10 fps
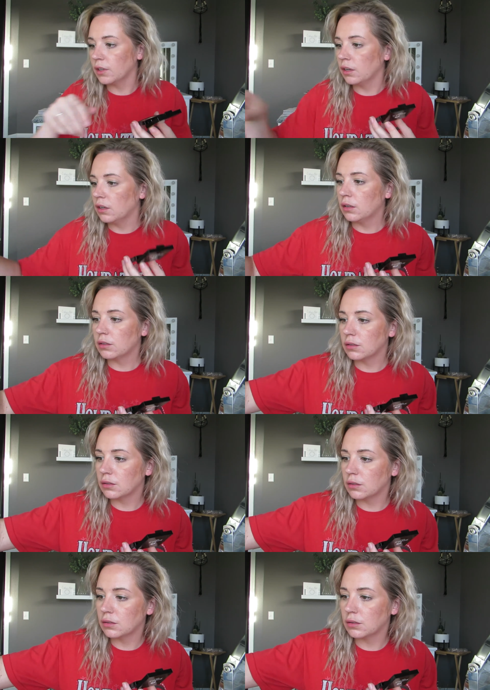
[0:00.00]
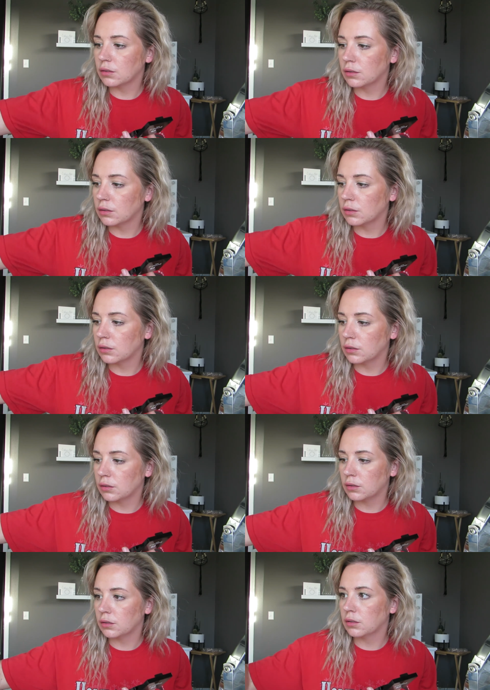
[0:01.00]

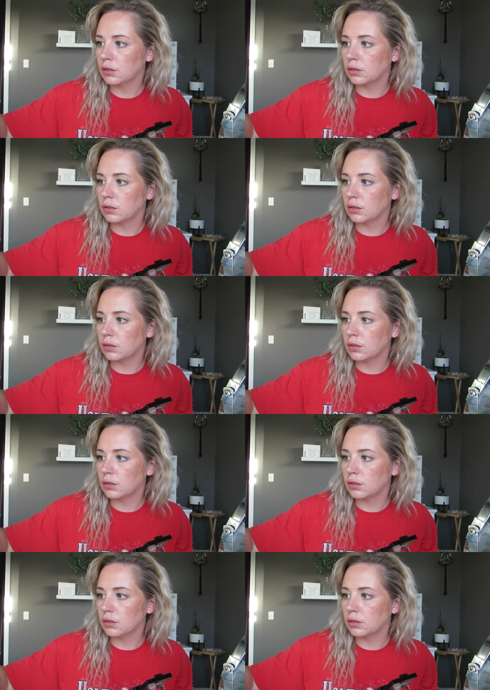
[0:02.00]
(silence)